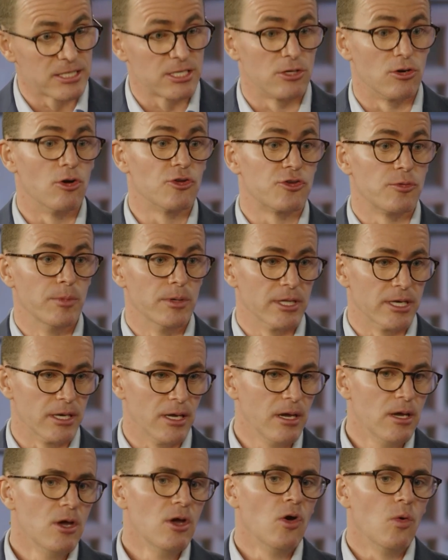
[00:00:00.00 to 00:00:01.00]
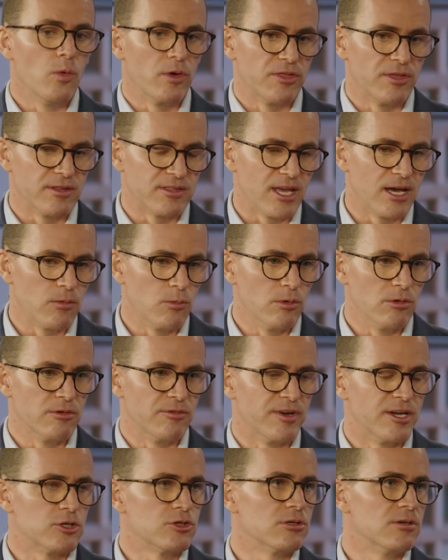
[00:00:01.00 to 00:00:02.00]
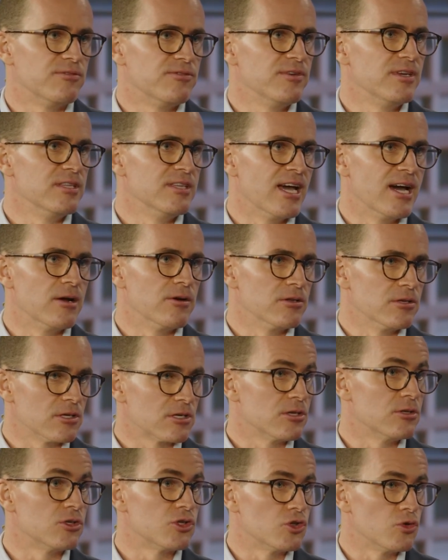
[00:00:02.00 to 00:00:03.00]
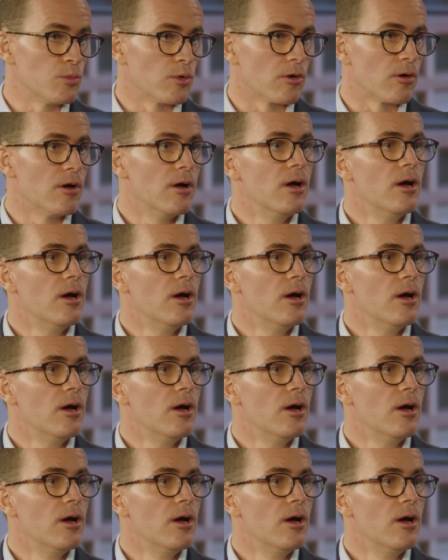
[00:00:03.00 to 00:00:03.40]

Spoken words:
And ultimately, we think that will eventually feed down into the consumer